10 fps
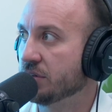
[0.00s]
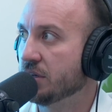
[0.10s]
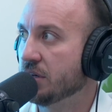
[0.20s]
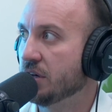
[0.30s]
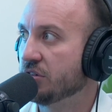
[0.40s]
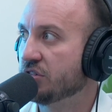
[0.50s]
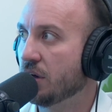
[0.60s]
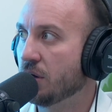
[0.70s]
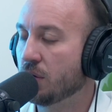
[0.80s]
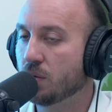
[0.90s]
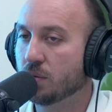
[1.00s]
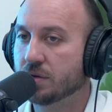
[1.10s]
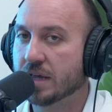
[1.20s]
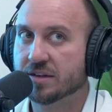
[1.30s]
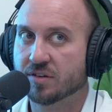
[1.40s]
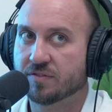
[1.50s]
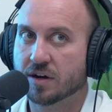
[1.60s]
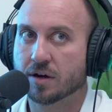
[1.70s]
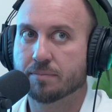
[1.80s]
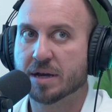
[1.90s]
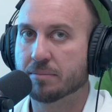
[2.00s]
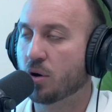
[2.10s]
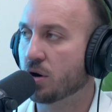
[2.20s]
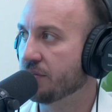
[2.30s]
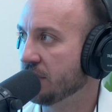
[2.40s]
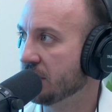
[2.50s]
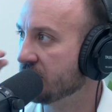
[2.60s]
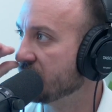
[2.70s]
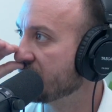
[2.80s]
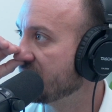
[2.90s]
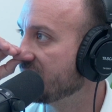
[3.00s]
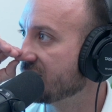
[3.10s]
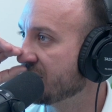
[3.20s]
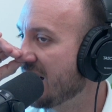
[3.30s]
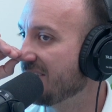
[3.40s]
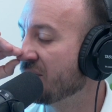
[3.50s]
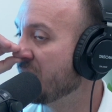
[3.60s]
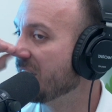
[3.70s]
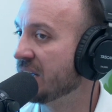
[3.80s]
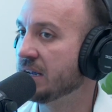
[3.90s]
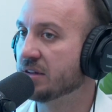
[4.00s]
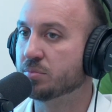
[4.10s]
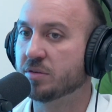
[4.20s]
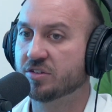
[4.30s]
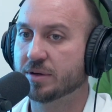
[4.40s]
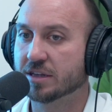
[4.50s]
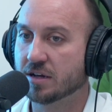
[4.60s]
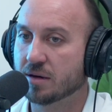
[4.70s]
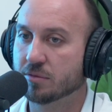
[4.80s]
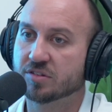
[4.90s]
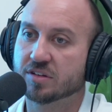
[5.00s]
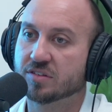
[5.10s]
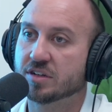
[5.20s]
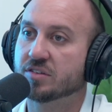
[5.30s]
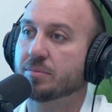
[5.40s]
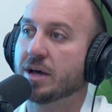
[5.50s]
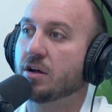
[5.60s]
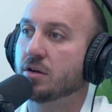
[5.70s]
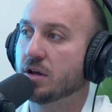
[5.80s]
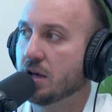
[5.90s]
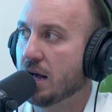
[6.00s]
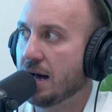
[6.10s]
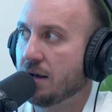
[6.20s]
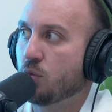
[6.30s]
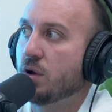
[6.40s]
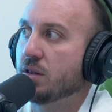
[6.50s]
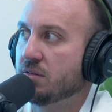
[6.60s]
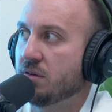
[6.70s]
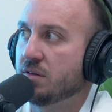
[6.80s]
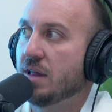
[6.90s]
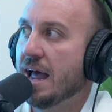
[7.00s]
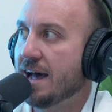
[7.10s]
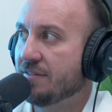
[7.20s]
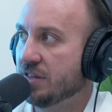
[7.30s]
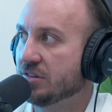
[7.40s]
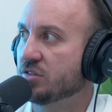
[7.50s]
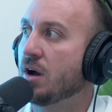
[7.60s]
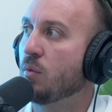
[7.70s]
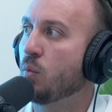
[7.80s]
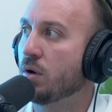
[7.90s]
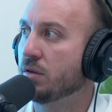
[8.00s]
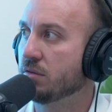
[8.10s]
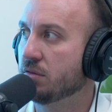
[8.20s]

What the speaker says: So that's a very big part of it. Is it's not really as much about the numbers as it is about, I want to have this, or I want to,